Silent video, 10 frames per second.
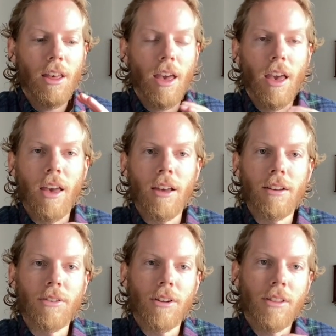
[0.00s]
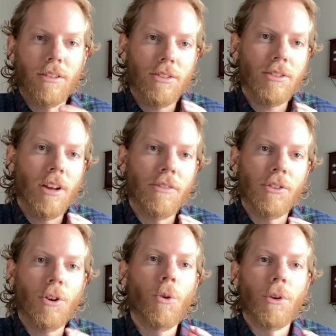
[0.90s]
and the son of the
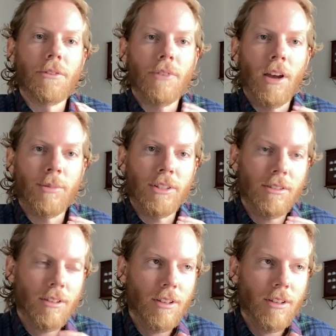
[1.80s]
Corey family.